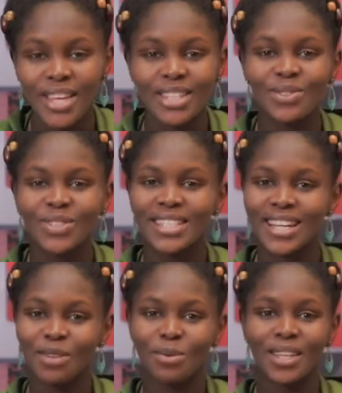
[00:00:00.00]
Thanks for
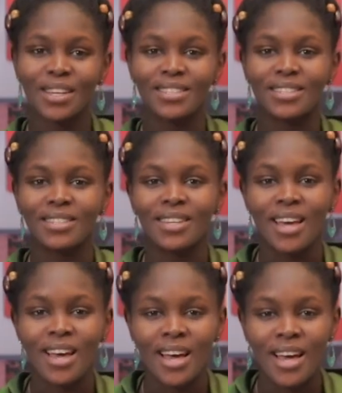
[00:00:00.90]
staying with us.
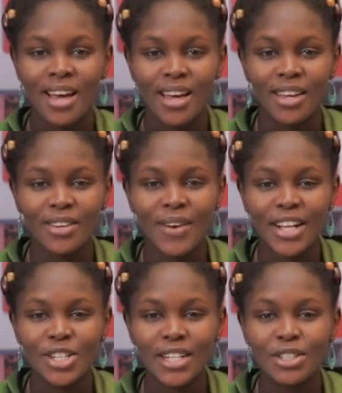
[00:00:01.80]

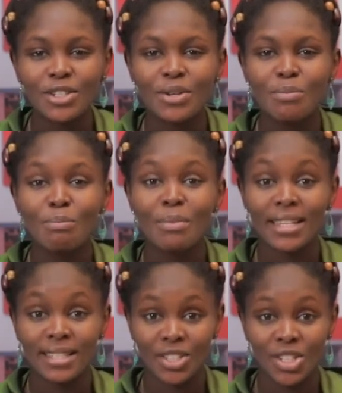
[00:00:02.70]
Congratulatory
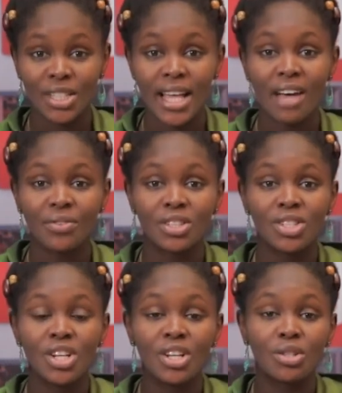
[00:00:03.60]
messages have
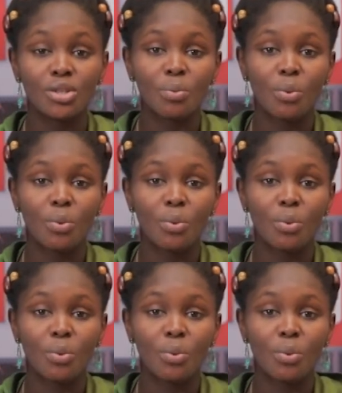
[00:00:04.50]
continued to